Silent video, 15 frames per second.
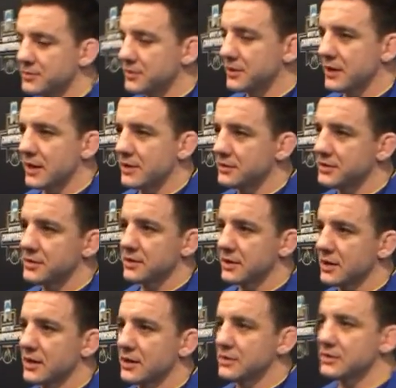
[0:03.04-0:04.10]
Ups and downs,
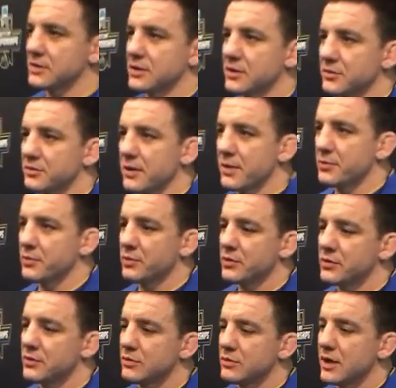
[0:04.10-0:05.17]
I guess, you know. Happy with
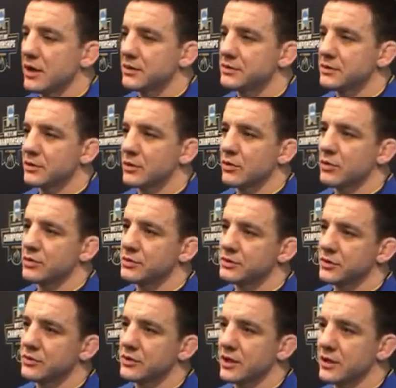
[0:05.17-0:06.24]
two guys in the quarters.
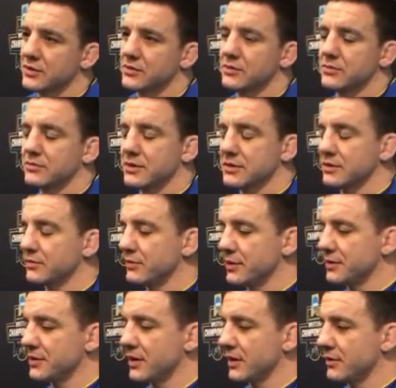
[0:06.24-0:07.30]
Those guys wrestled
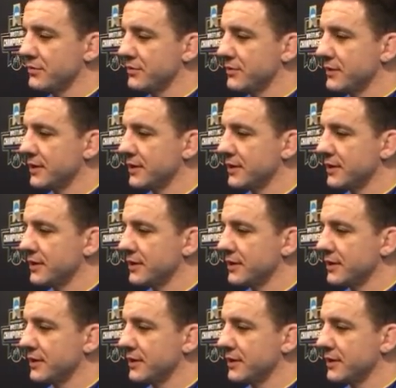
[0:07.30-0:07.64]
very tough.